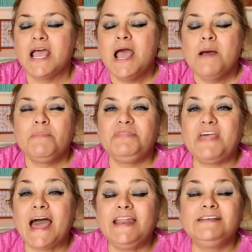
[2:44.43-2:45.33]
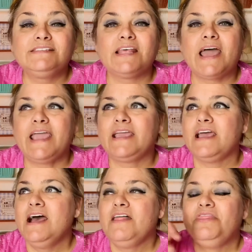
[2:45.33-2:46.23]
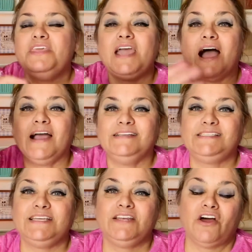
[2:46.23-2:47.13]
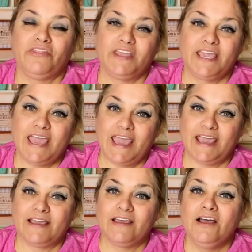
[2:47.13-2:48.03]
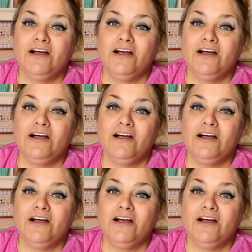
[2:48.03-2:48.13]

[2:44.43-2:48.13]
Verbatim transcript: But that is like the icing on the cake.